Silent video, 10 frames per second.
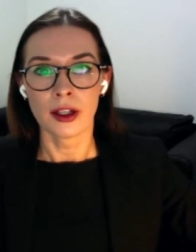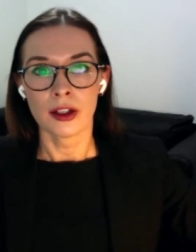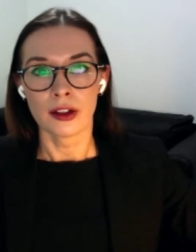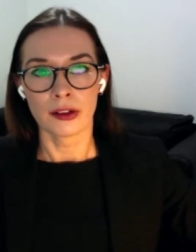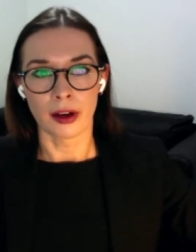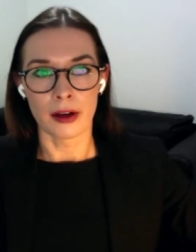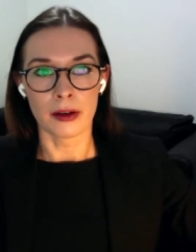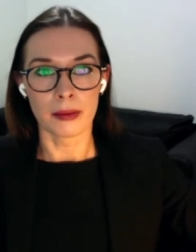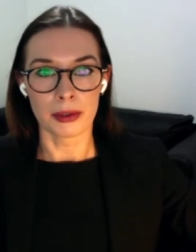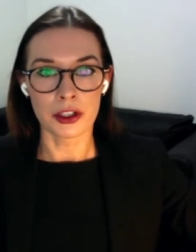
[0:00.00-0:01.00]
So
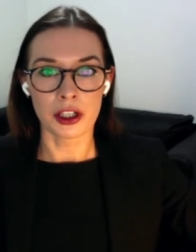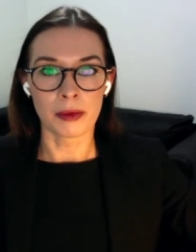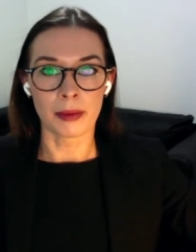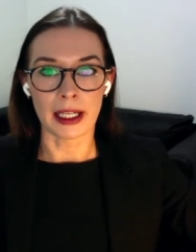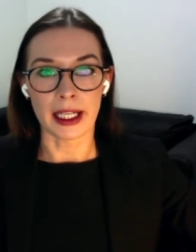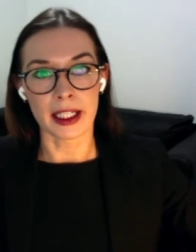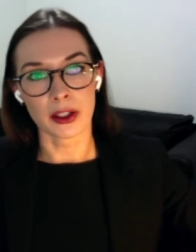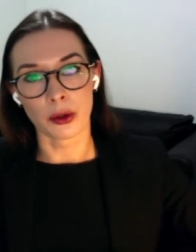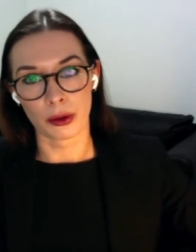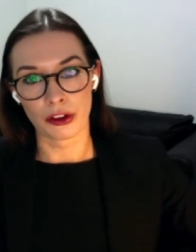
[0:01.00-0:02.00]
presumably in
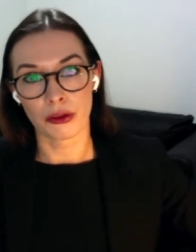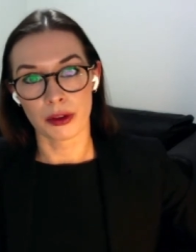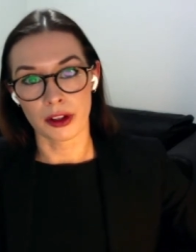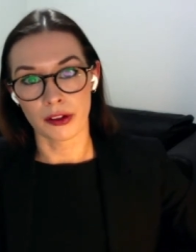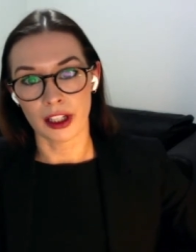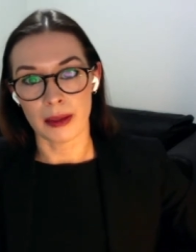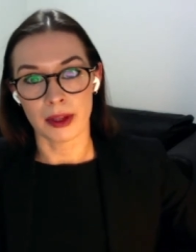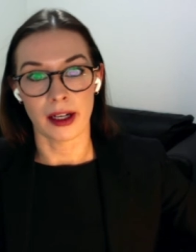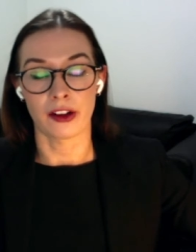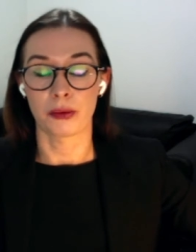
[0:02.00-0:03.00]
accordance with the scheme
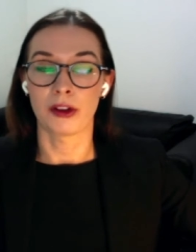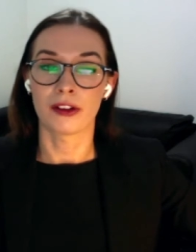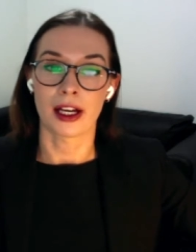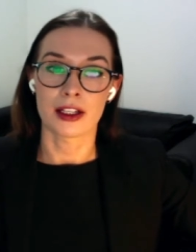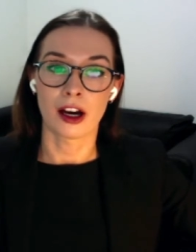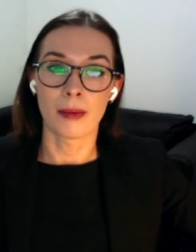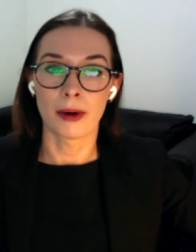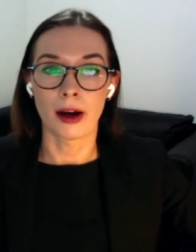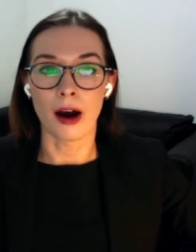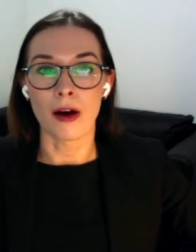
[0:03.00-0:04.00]
that has been set up
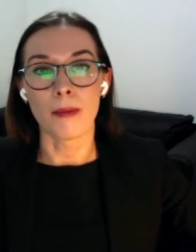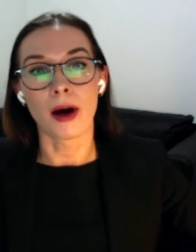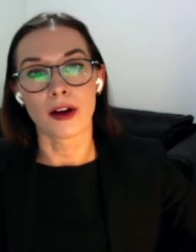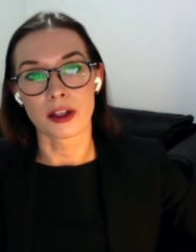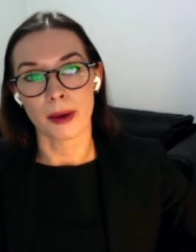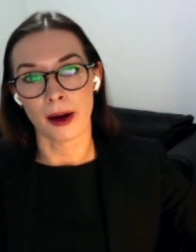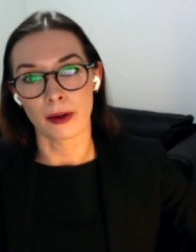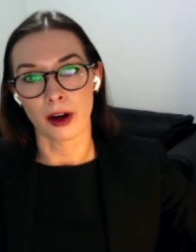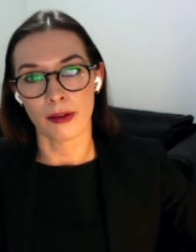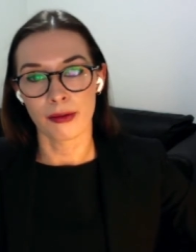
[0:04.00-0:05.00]
under
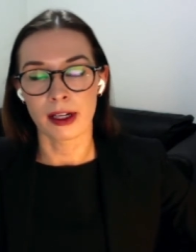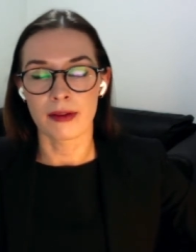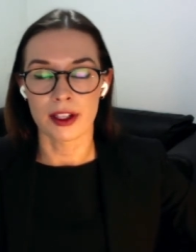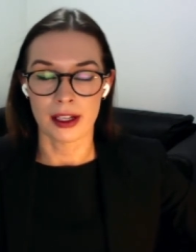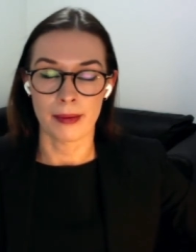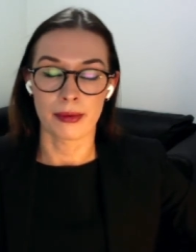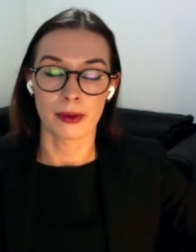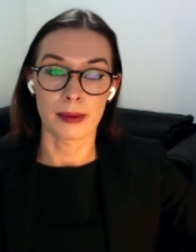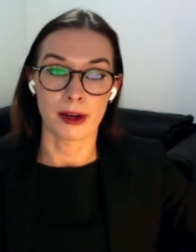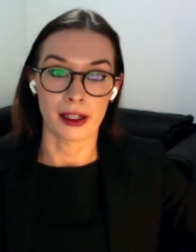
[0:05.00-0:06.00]
paragraph 3 of the
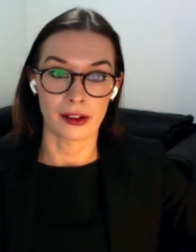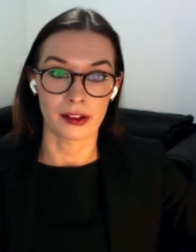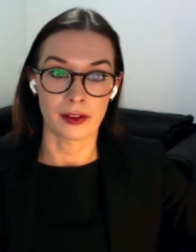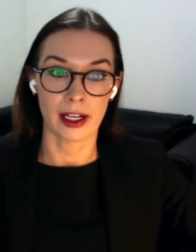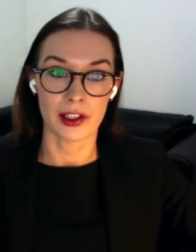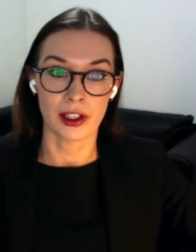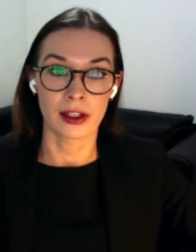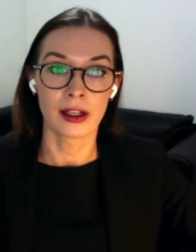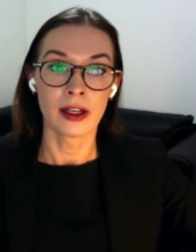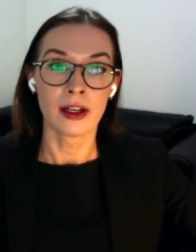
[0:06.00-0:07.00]
temporary practice direction,
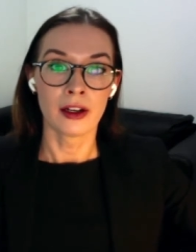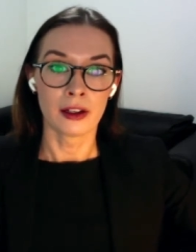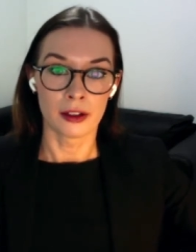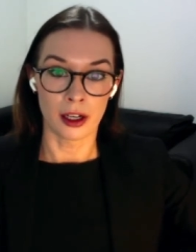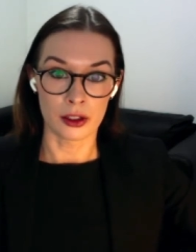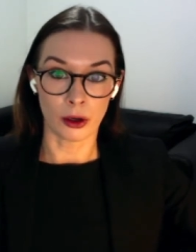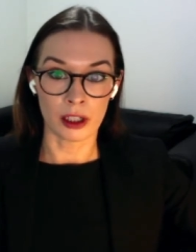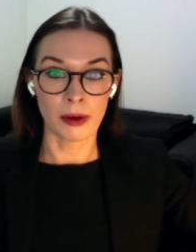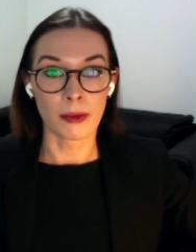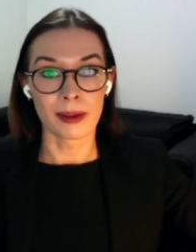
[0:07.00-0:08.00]
a
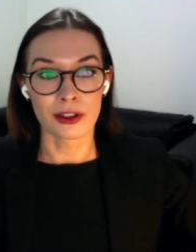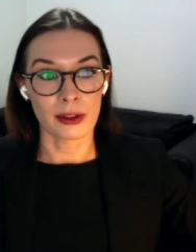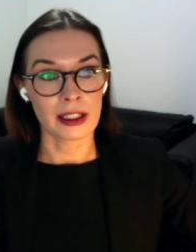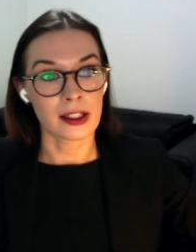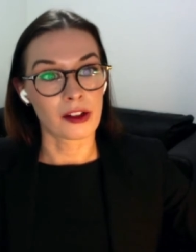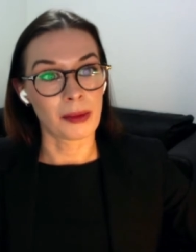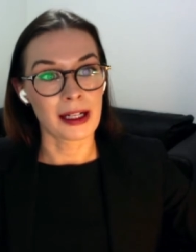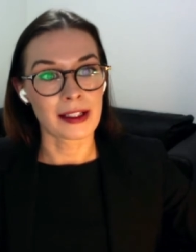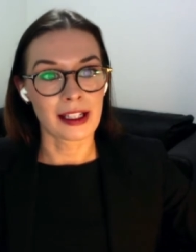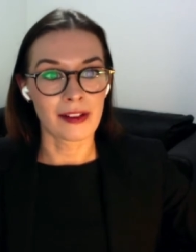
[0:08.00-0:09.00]
document will be treated as being
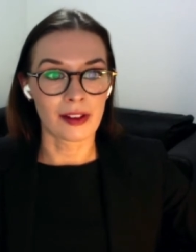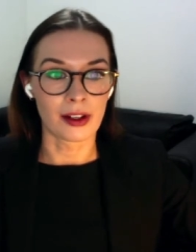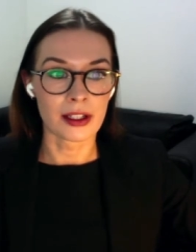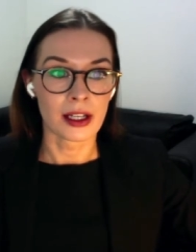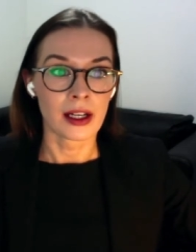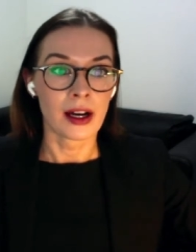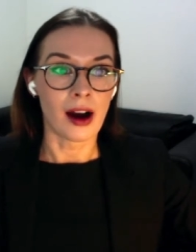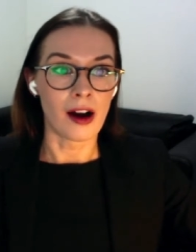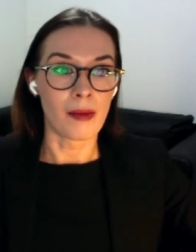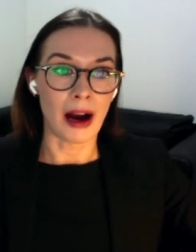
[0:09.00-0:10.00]
delivered
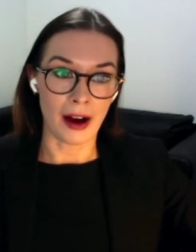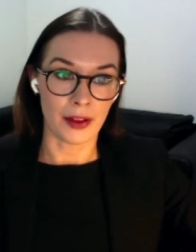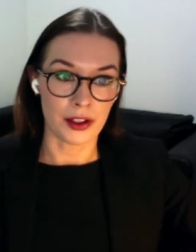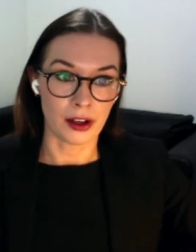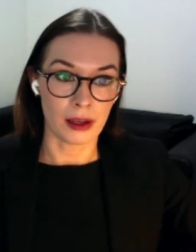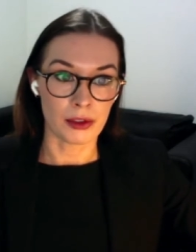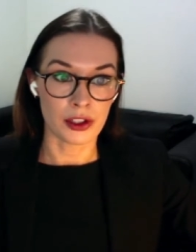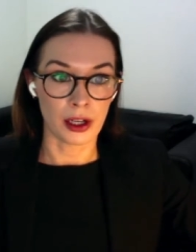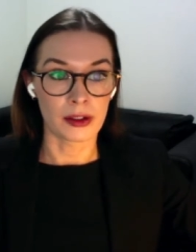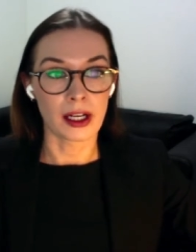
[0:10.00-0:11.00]
at the time
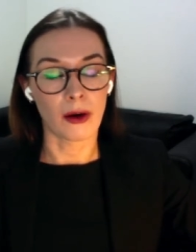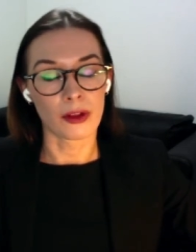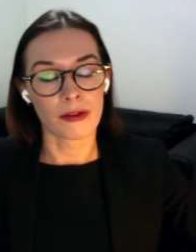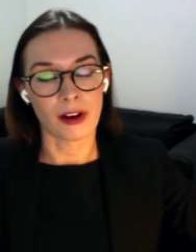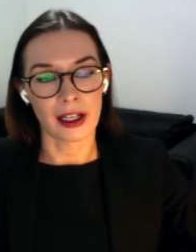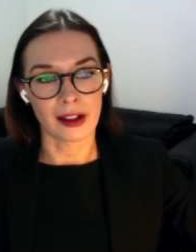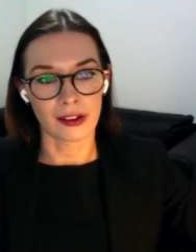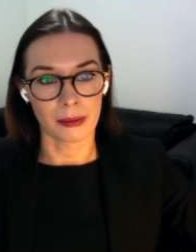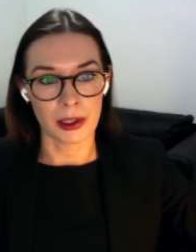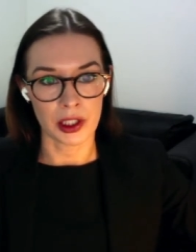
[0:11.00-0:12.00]
shown on the filing
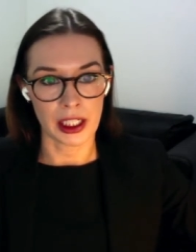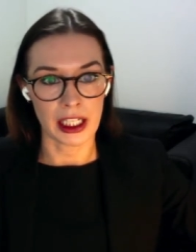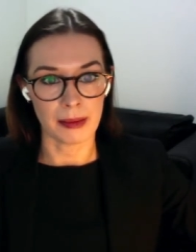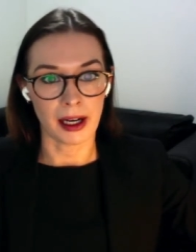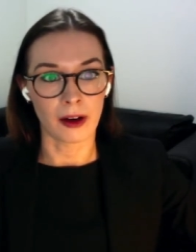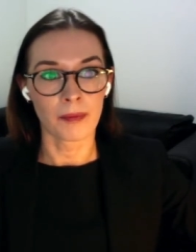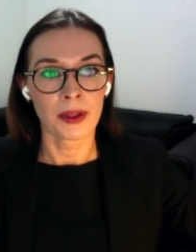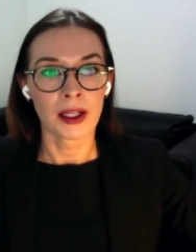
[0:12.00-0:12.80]
submission email,